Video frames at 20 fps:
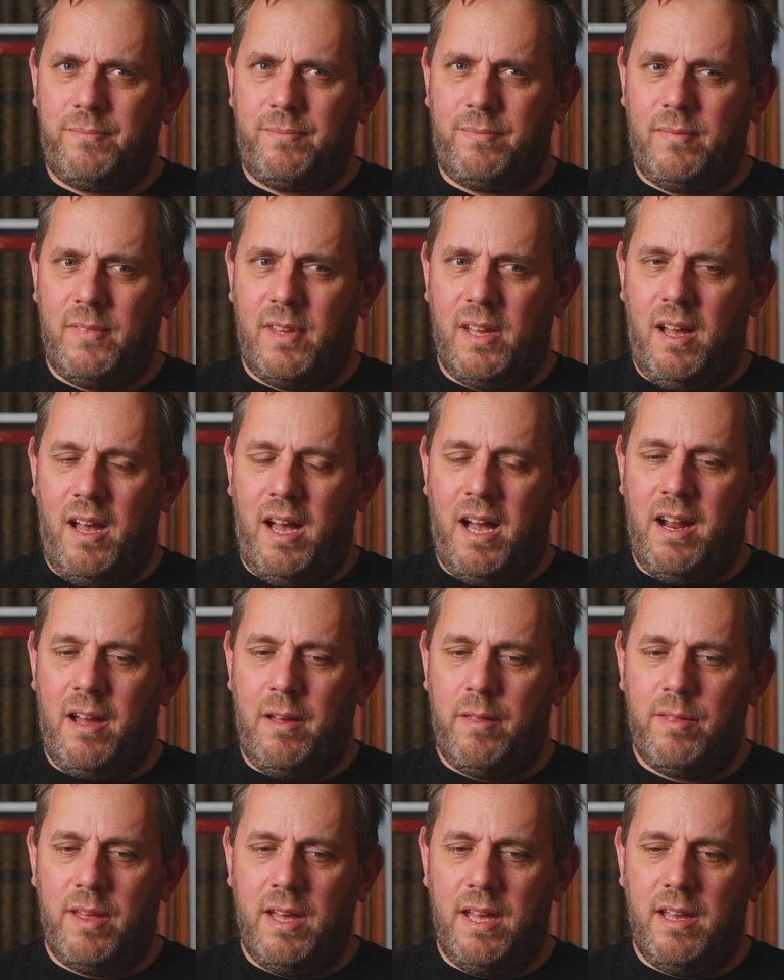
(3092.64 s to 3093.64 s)
and I
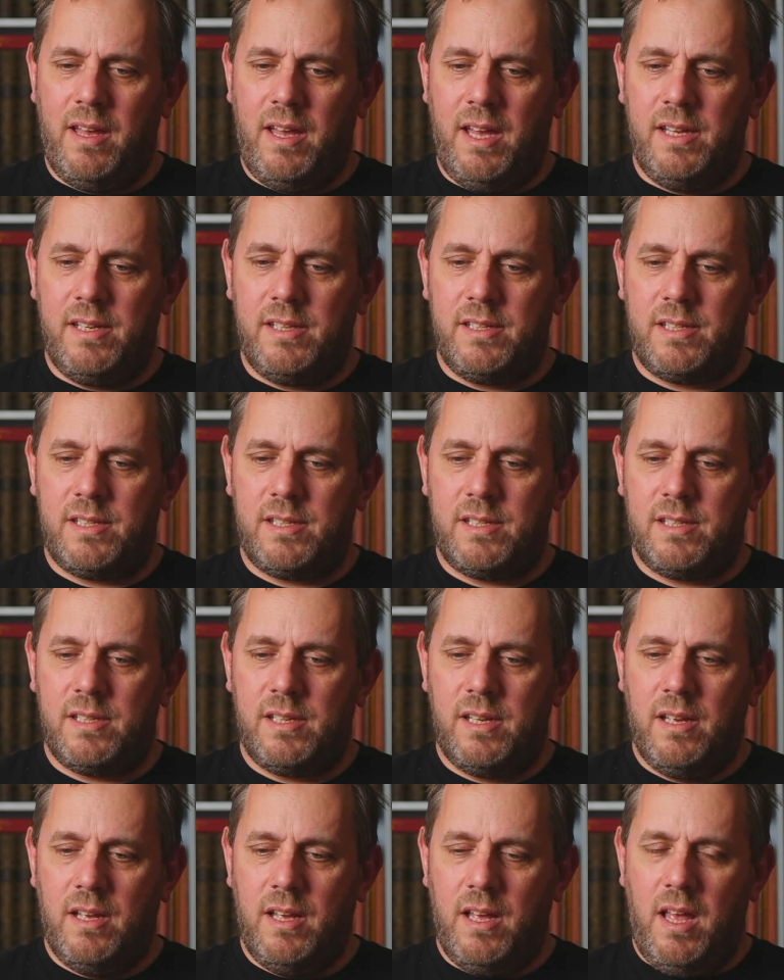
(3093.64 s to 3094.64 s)
think it's
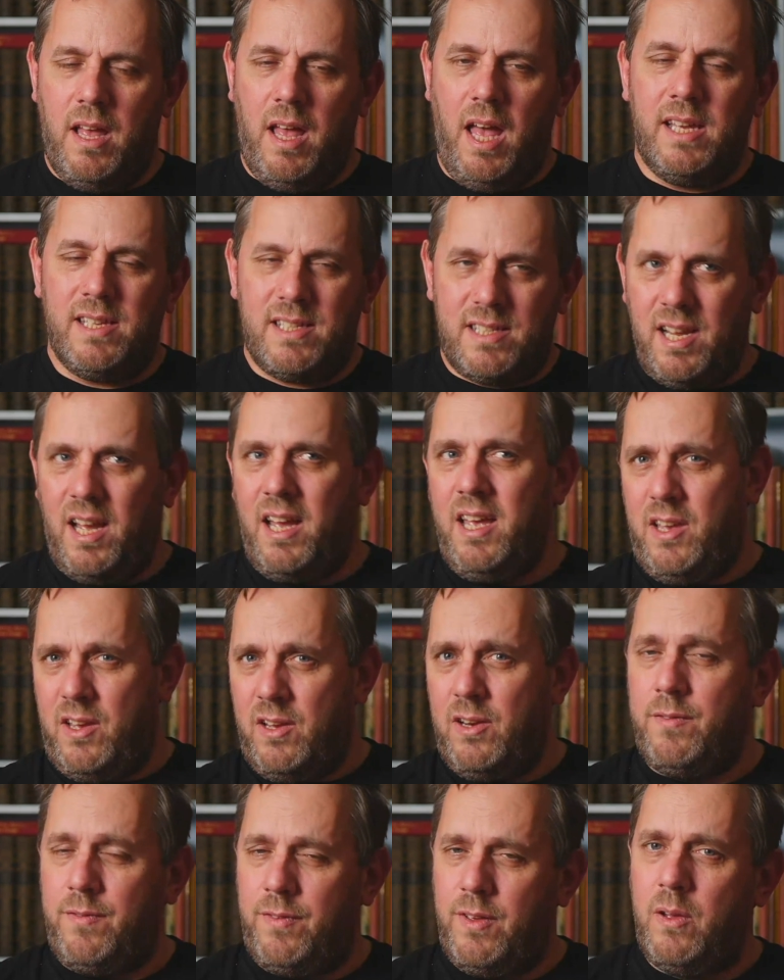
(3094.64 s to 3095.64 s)
taken a
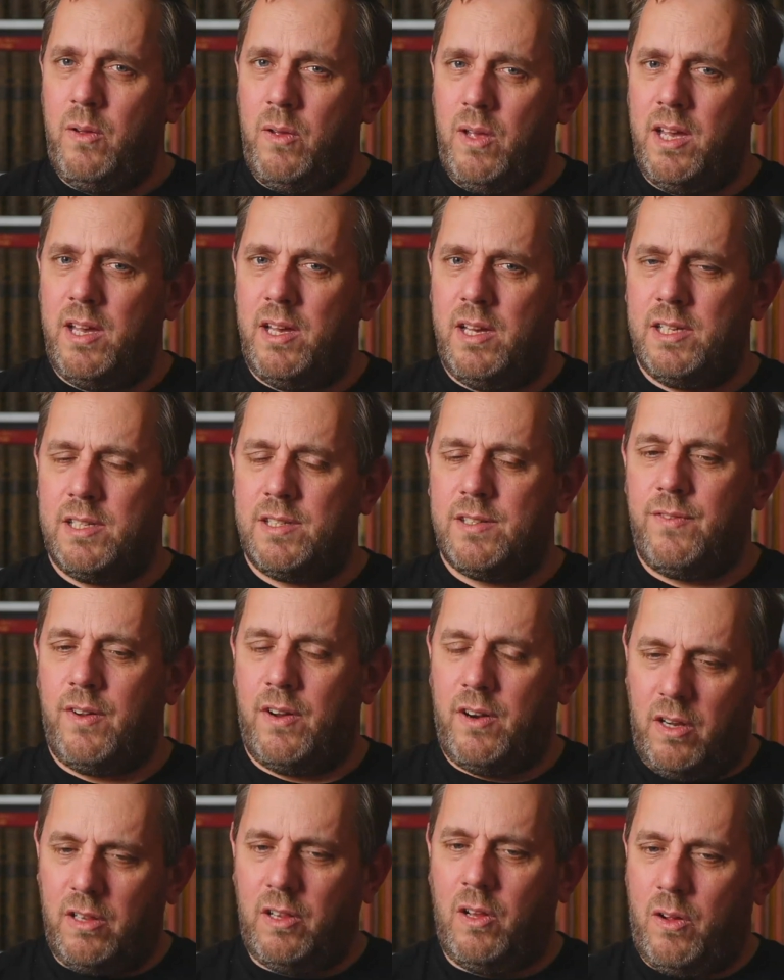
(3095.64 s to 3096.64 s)
few years for a
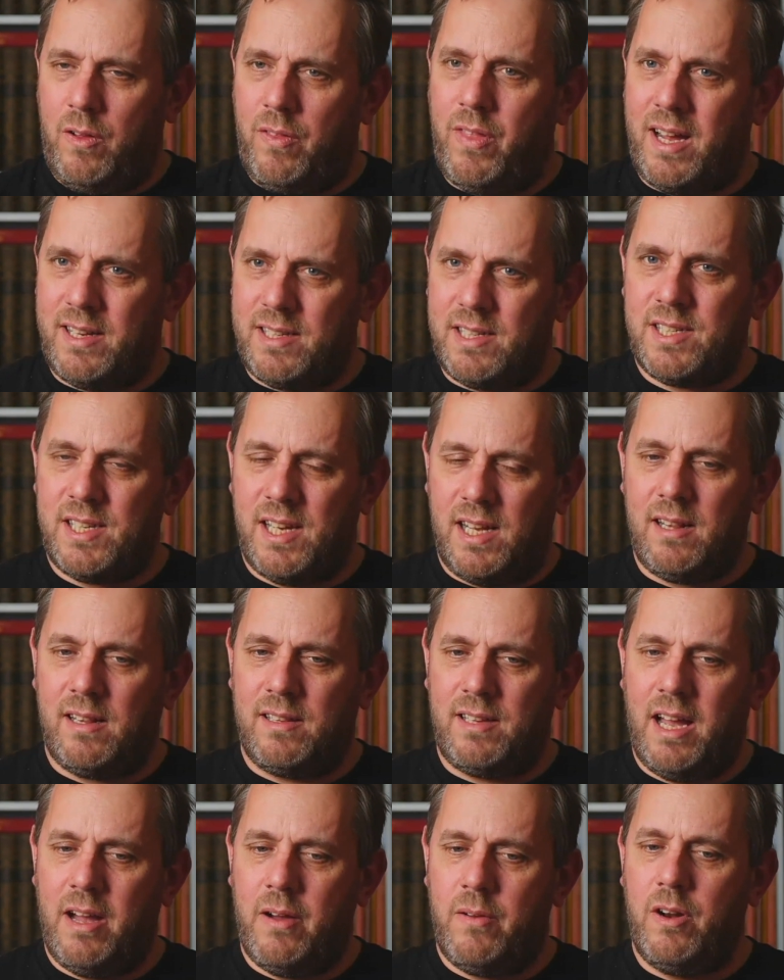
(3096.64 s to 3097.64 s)
lot of that to settle
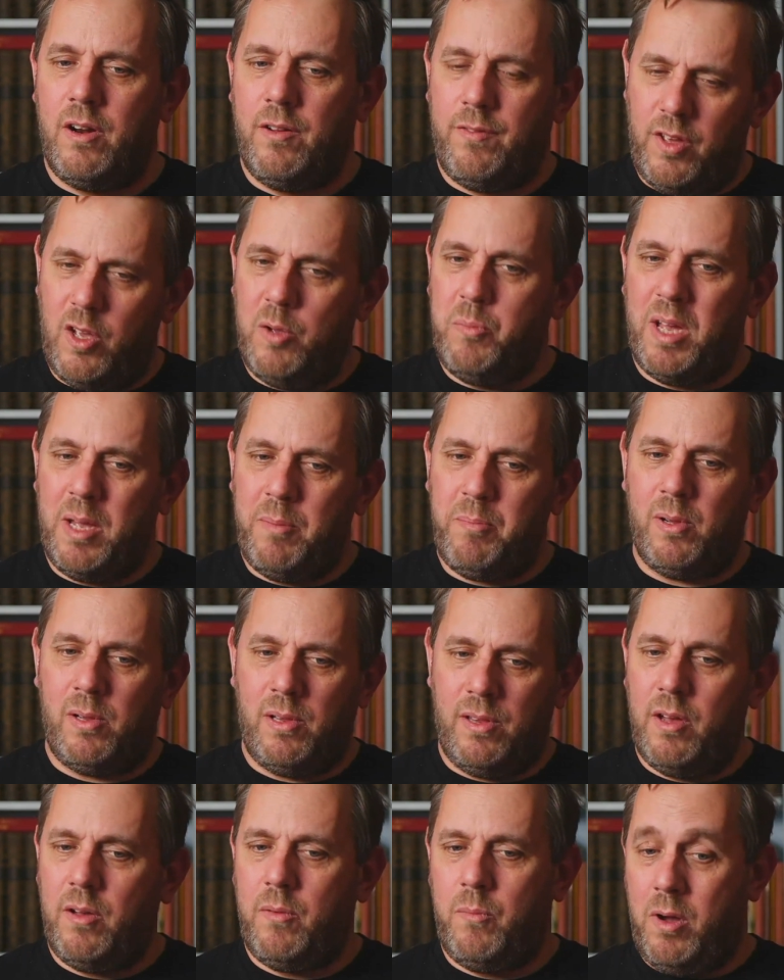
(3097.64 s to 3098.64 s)
down, and a few people
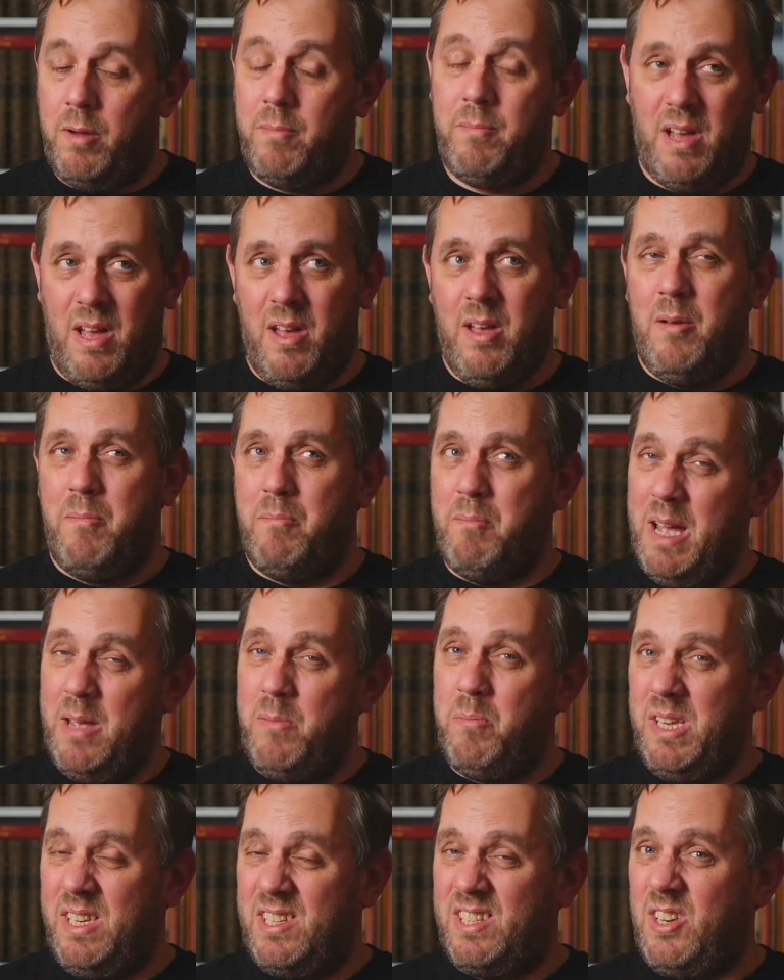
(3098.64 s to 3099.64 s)
that were maybe
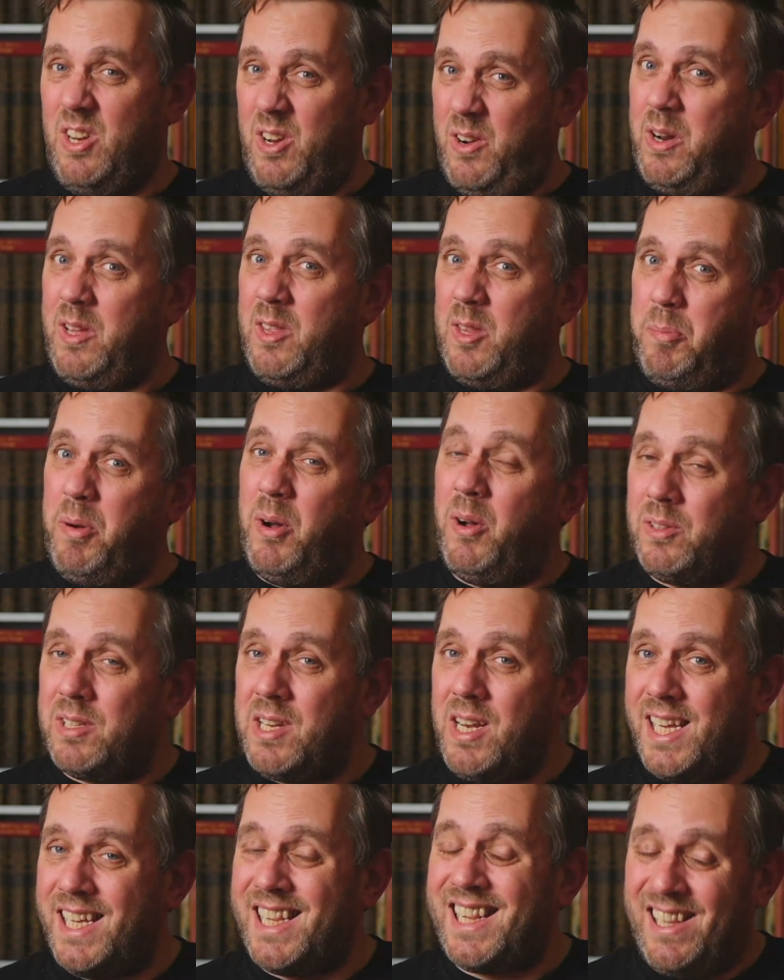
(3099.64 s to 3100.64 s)
stirring the pot a
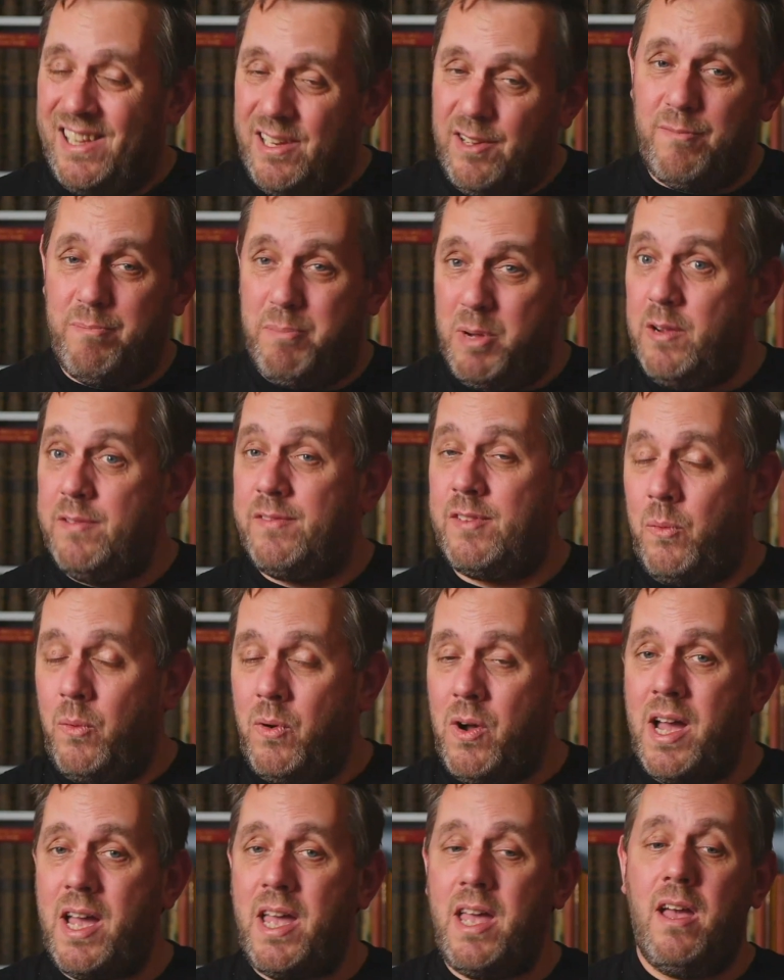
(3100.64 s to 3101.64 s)
little have moved
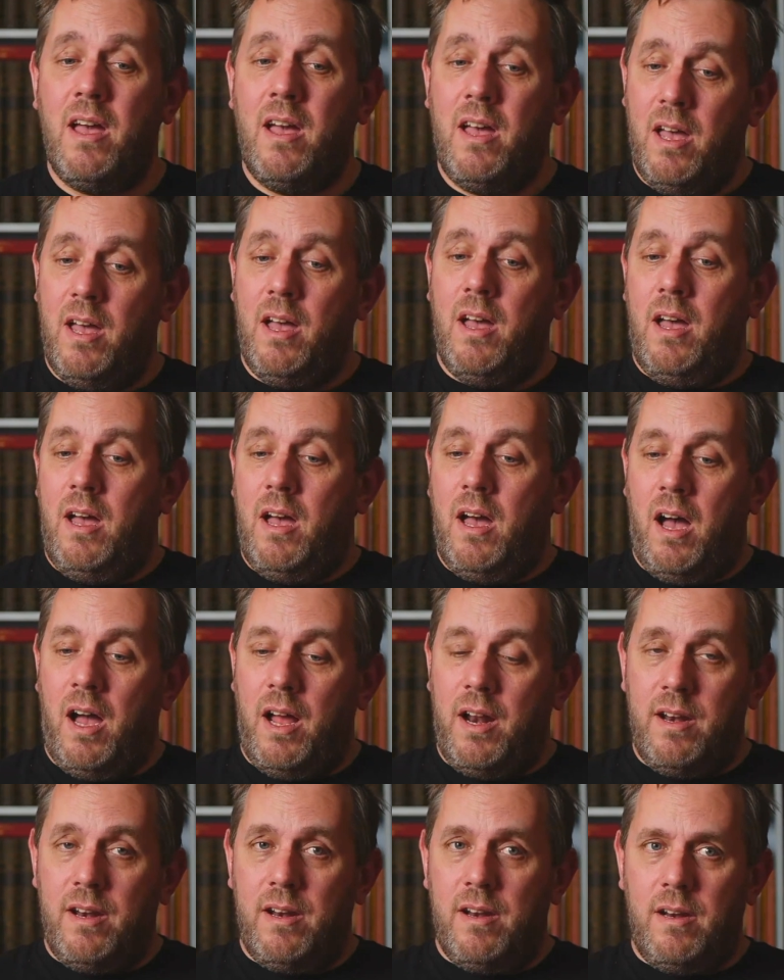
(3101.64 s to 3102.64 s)
away,
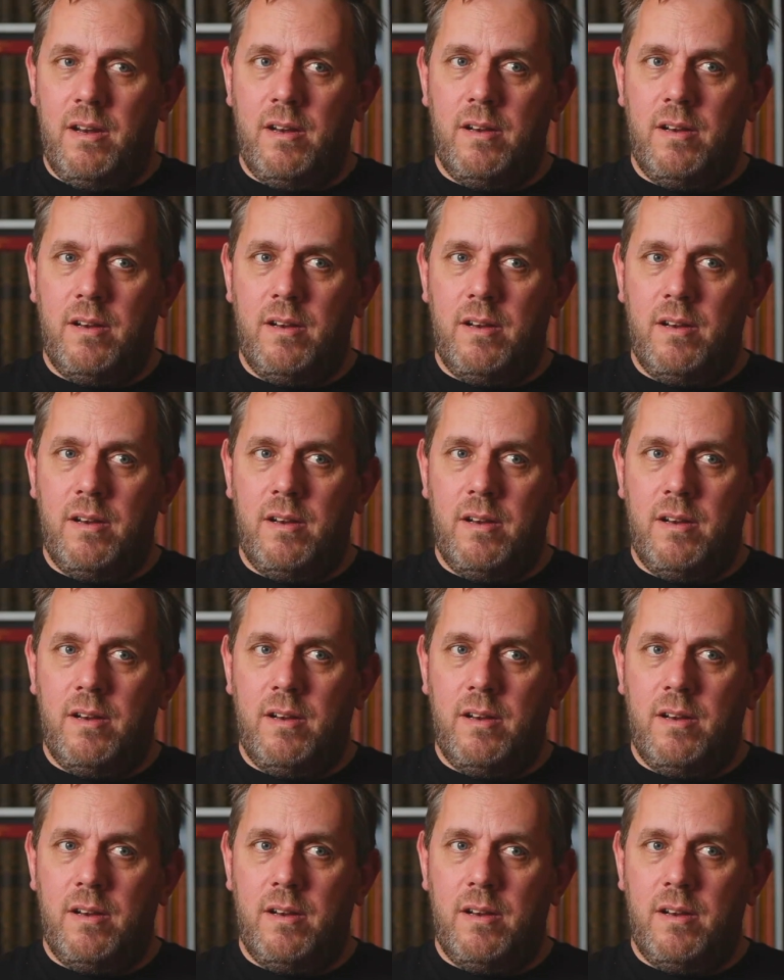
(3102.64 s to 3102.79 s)
and